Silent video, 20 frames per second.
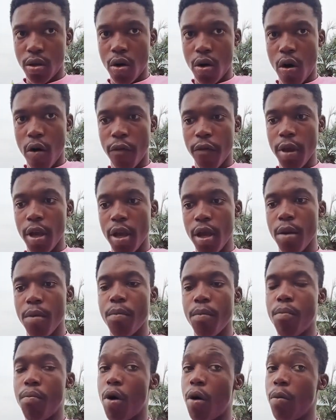of a
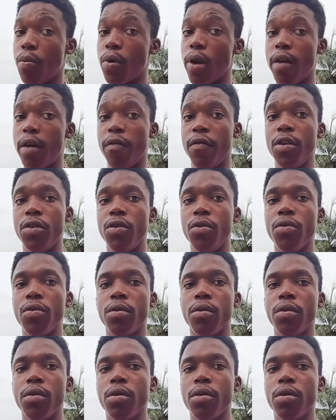popular video,